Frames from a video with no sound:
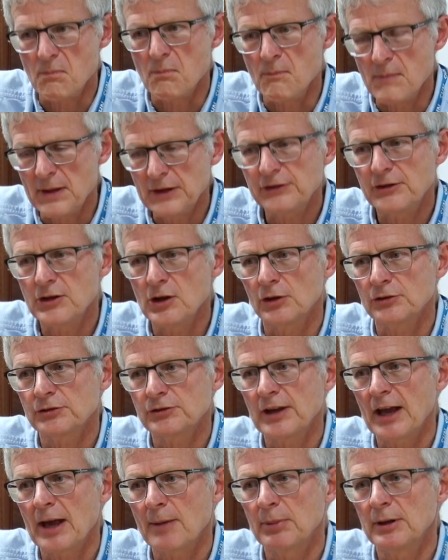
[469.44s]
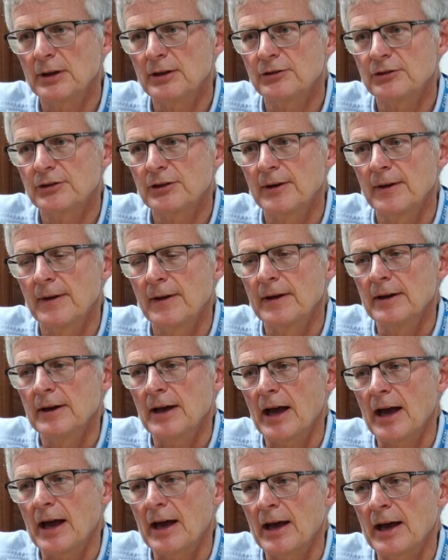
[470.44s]
miss the odd tablet,
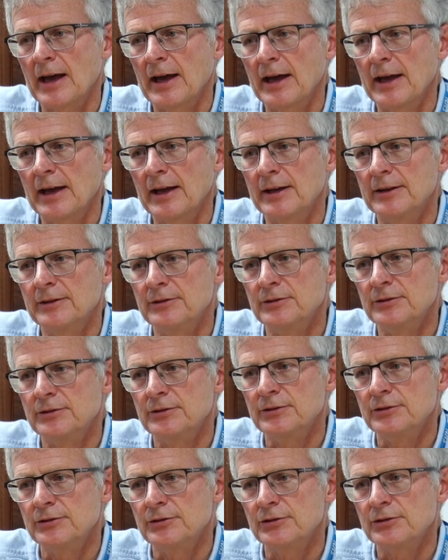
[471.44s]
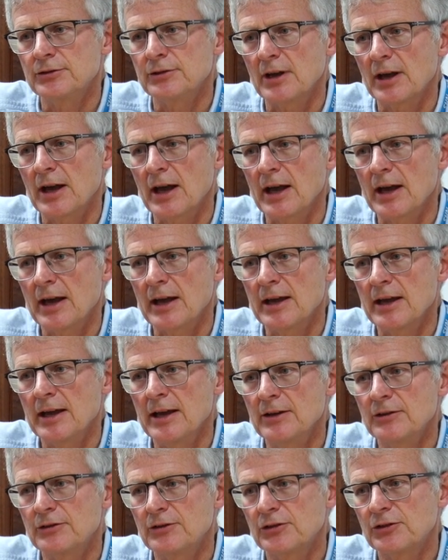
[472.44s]
and
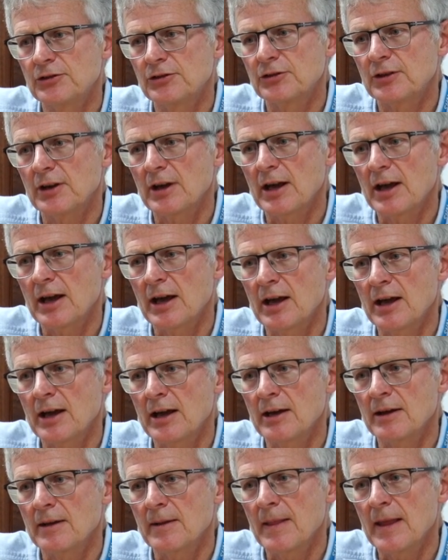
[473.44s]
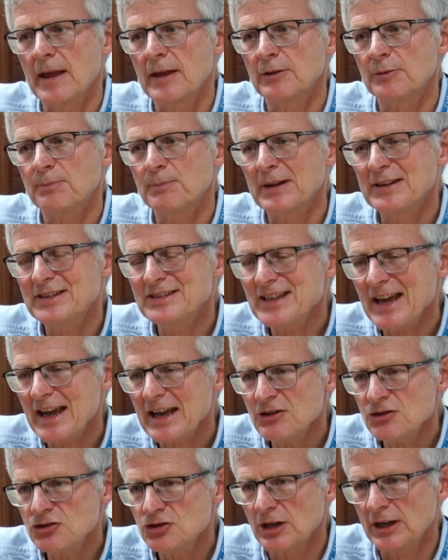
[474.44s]
it's, uh, it
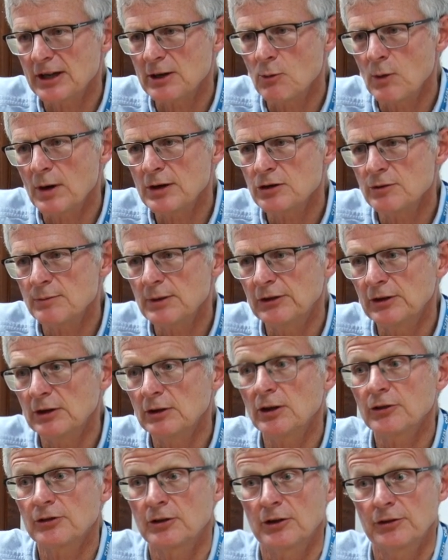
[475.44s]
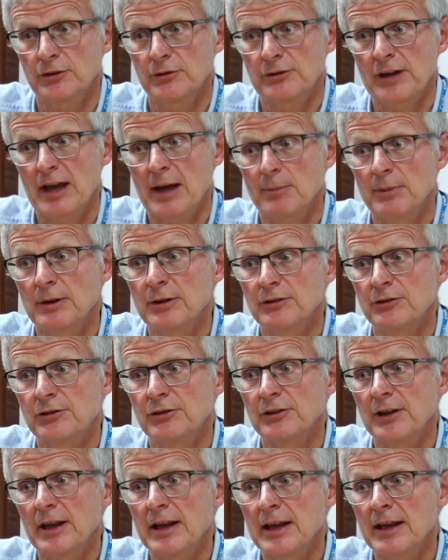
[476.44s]
potentially, when you're missing lots and lots of
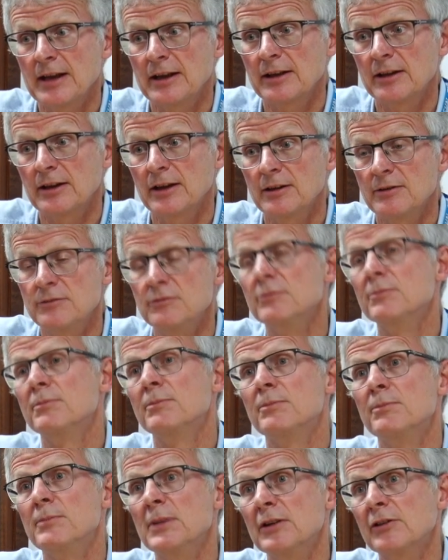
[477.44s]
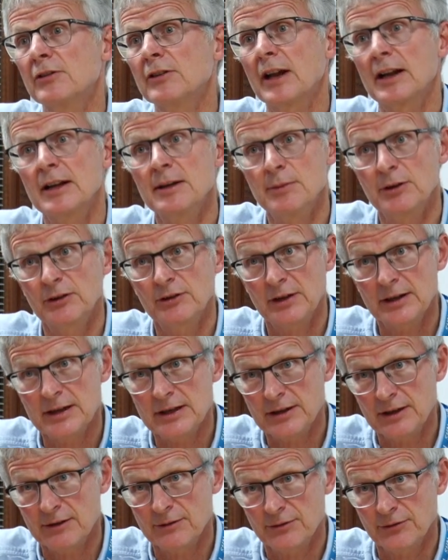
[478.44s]
tablets, it can be slightly
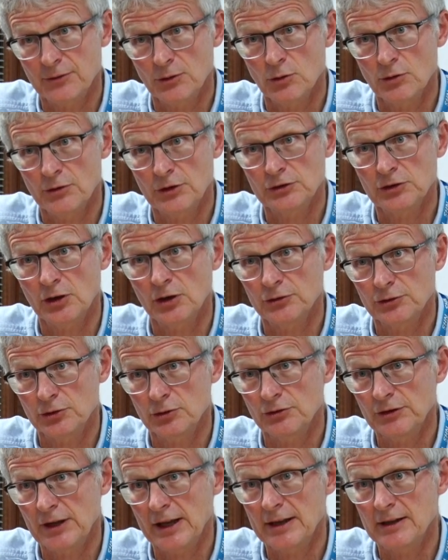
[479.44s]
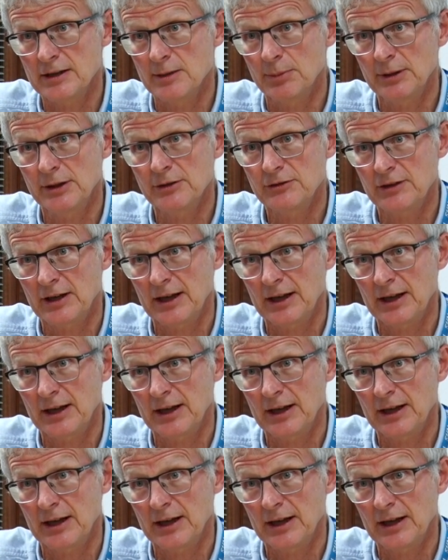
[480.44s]
misleading for the doctor who's taking the blood